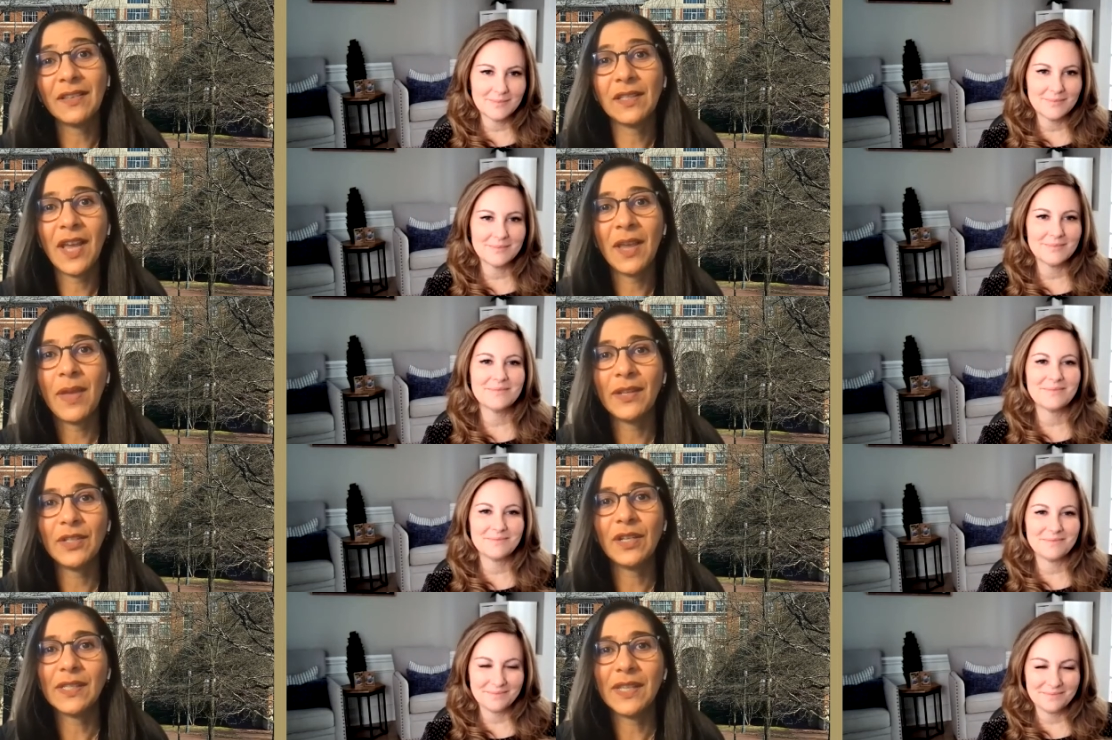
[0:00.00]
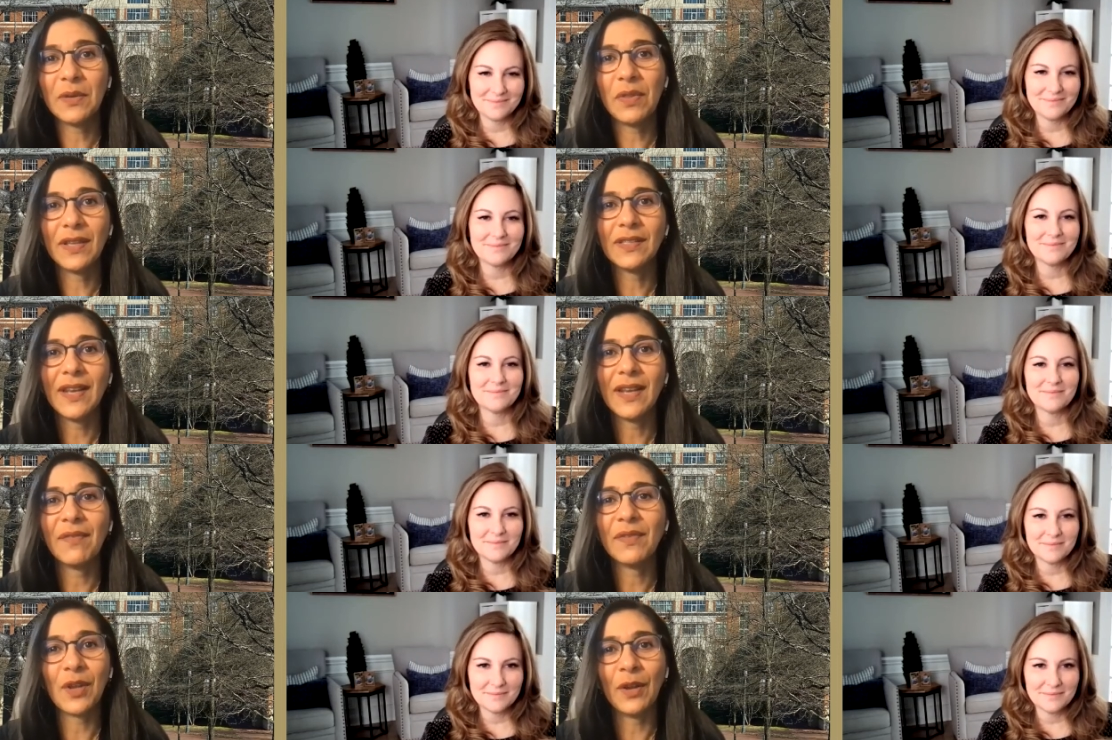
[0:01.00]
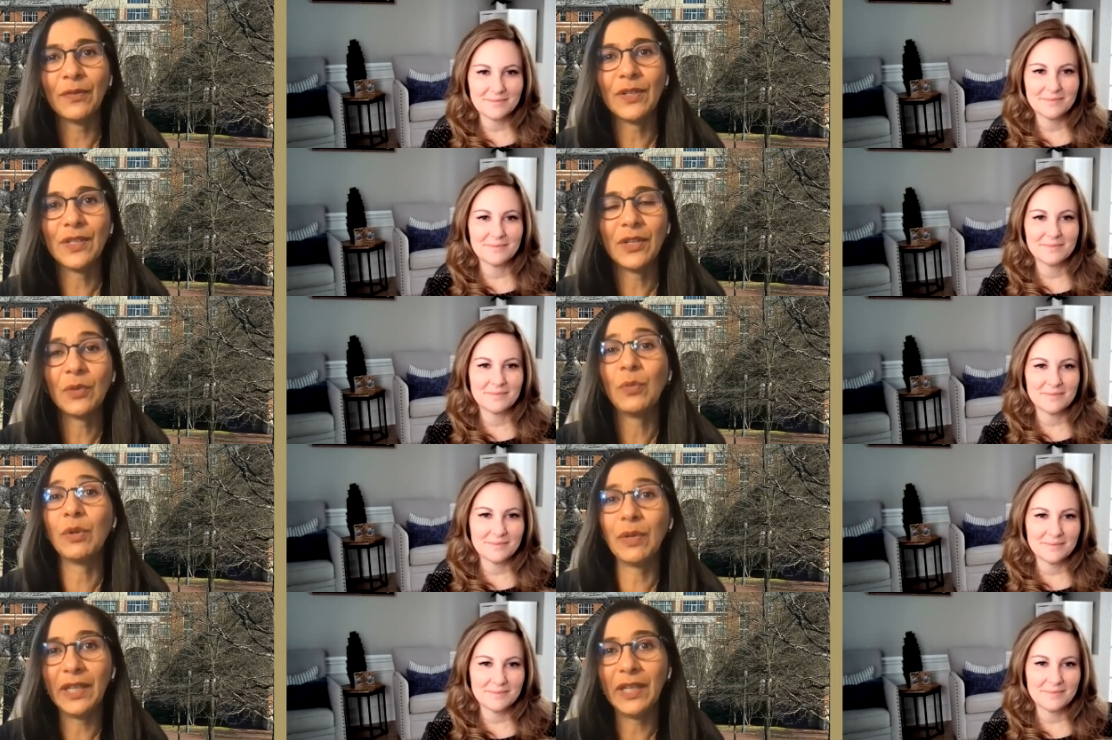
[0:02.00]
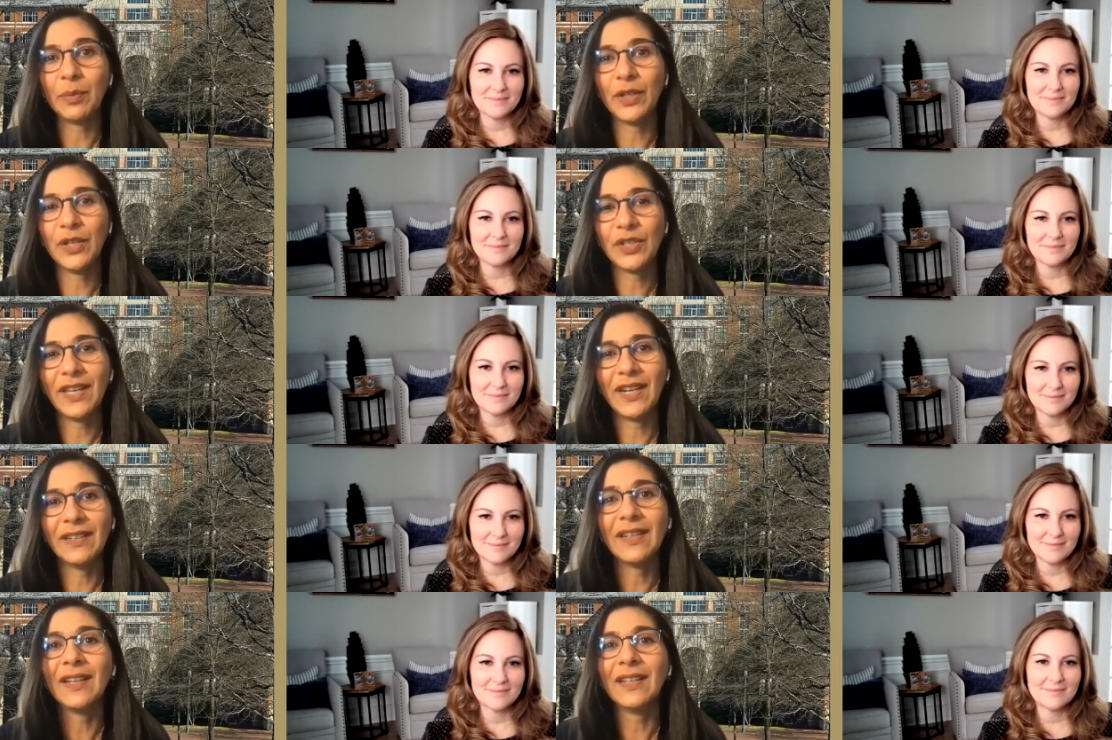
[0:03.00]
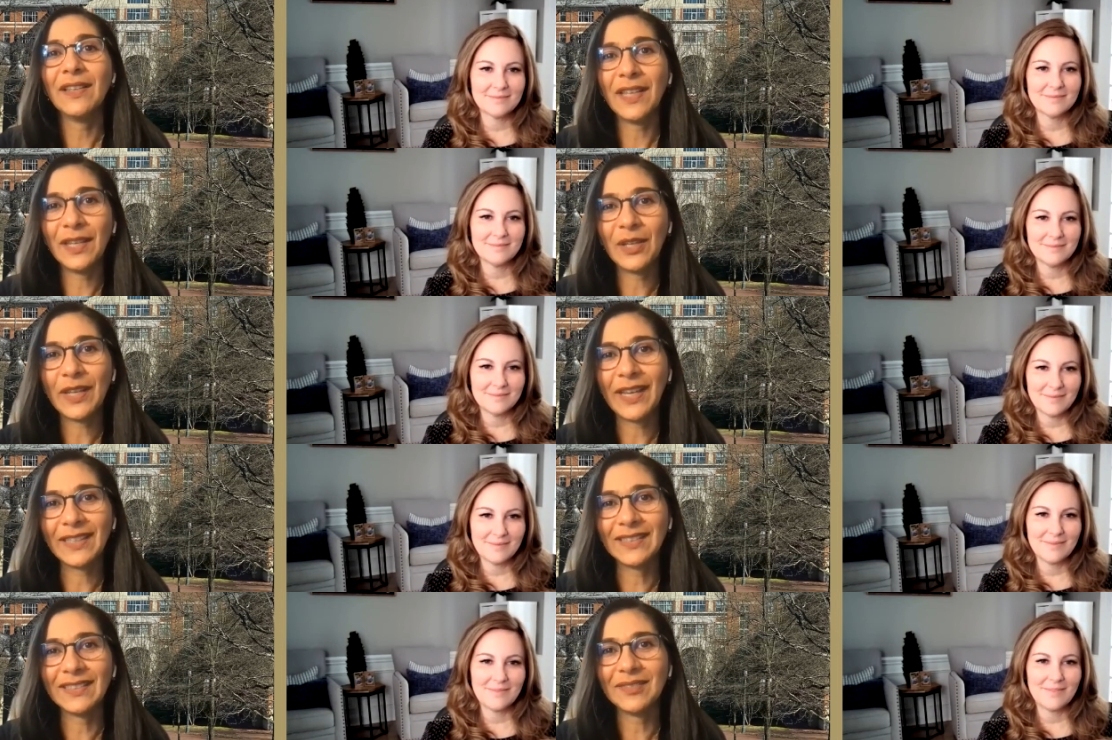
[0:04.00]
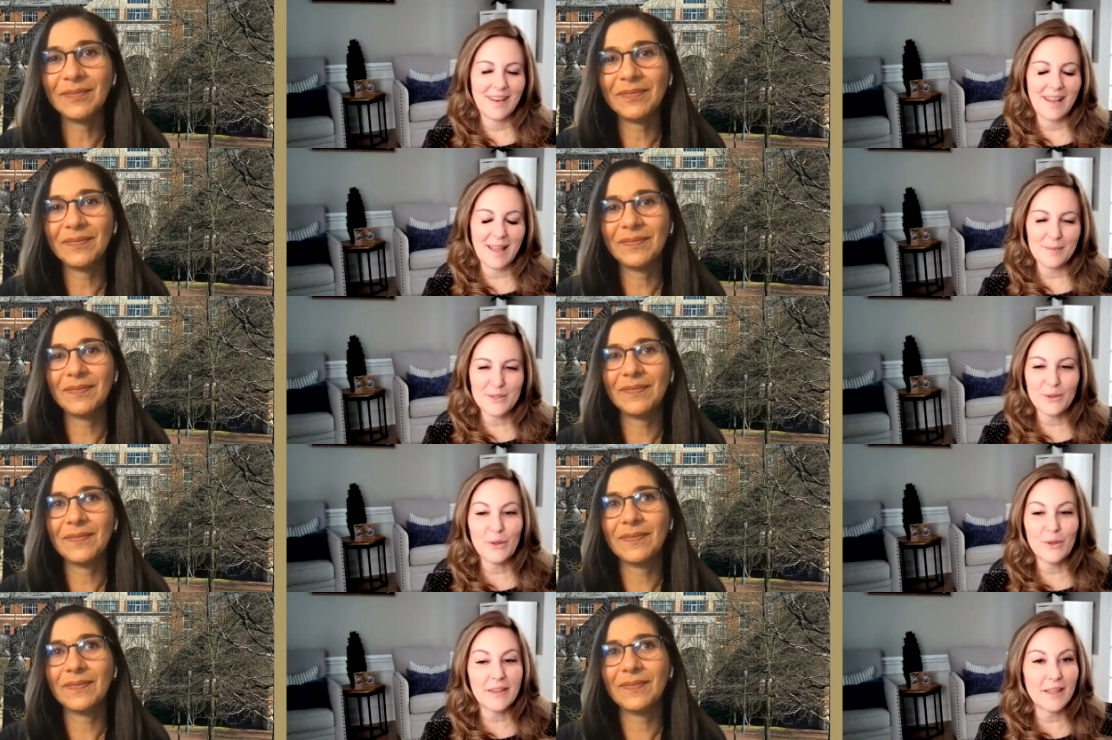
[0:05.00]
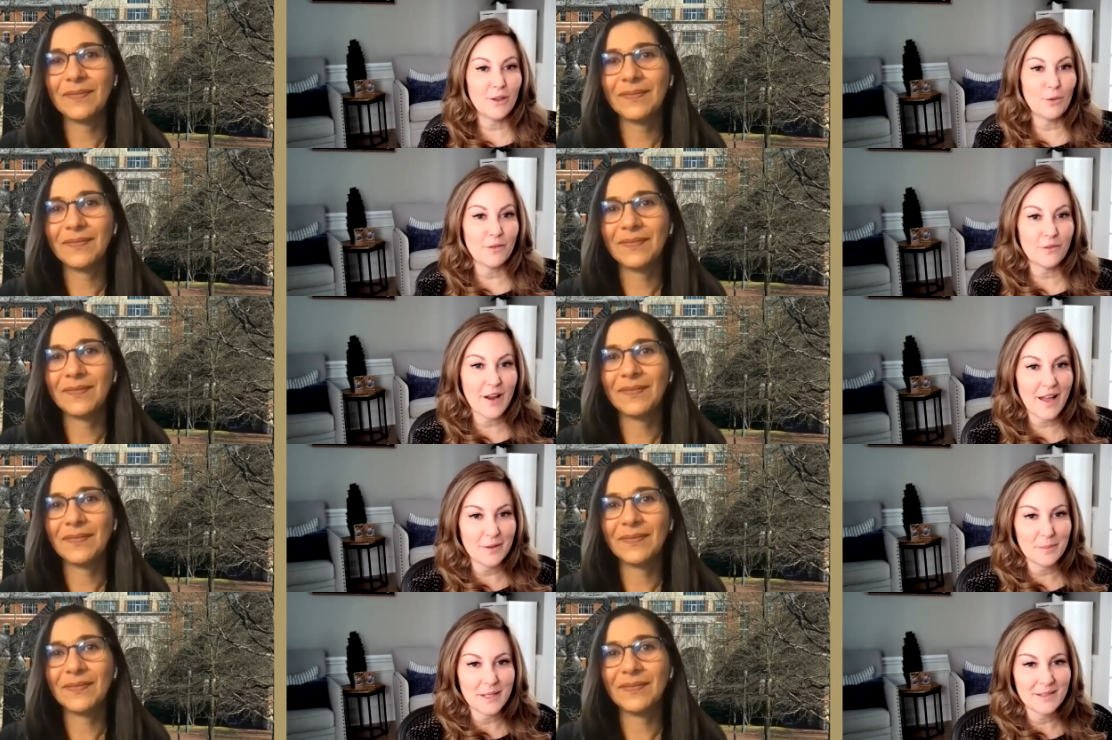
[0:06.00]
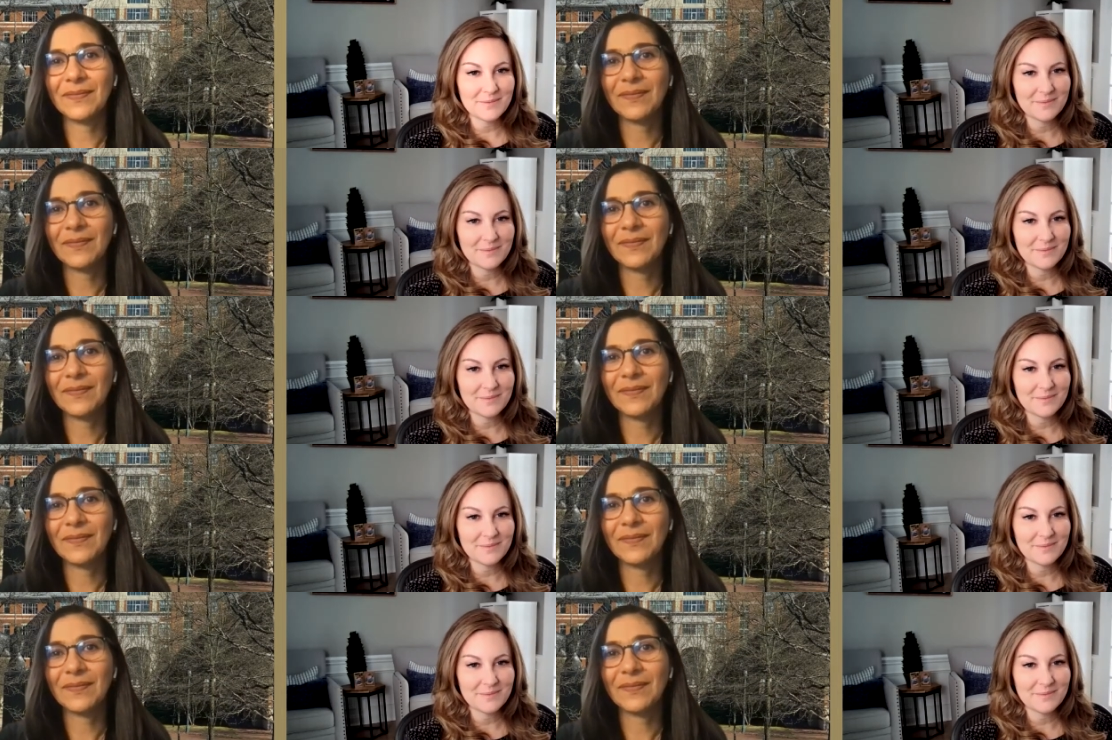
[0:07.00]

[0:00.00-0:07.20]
Speaker 1: the time, Angie, to sit with us and have this conversation. We really appreciate it. Thank you again.
Speaker 2: Absolutely. Thank you all for having me.